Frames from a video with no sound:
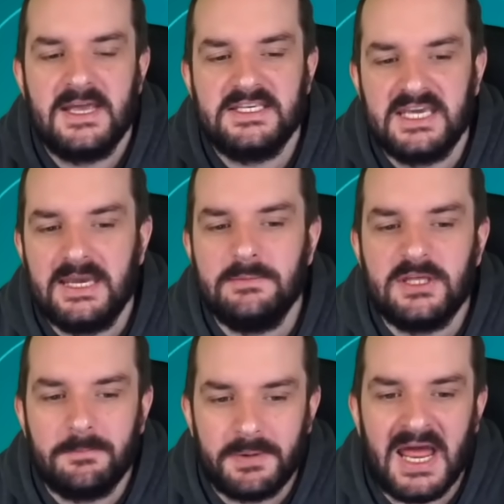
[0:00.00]
Teams
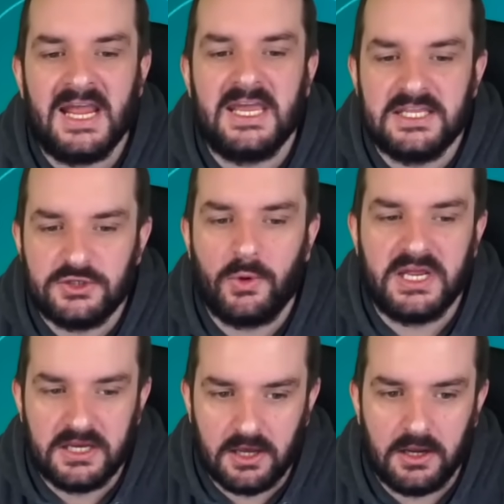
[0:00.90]
that blank in
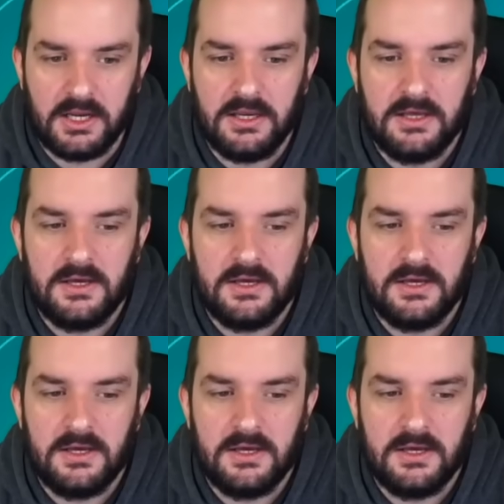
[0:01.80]
29